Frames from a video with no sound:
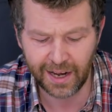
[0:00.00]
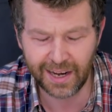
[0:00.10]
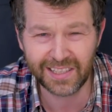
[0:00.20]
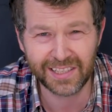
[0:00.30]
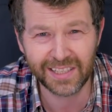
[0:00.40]

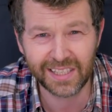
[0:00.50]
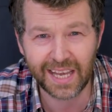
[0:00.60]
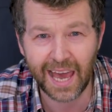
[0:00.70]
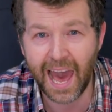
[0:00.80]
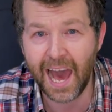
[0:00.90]
Let's just
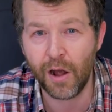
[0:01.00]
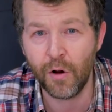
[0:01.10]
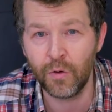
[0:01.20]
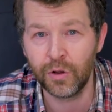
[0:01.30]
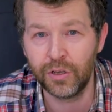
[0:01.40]
see
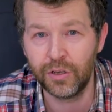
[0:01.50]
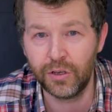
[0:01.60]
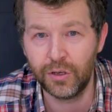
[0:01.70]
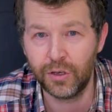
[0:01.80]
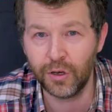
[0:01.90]
how
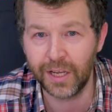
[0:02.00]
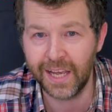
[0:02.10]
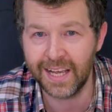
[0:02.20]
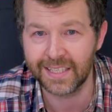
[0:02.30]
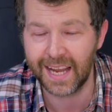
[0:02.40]
good it
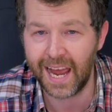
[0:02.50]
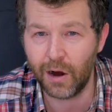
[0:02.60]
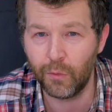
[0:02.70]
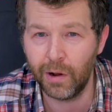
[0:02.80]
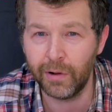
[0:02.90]
is and
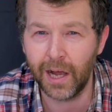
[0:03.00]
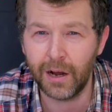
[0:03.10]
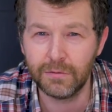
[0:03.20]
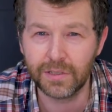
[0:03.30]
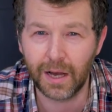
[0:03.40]
how well it
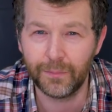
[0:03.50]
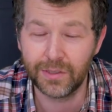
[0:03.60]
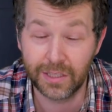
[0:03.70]
holds up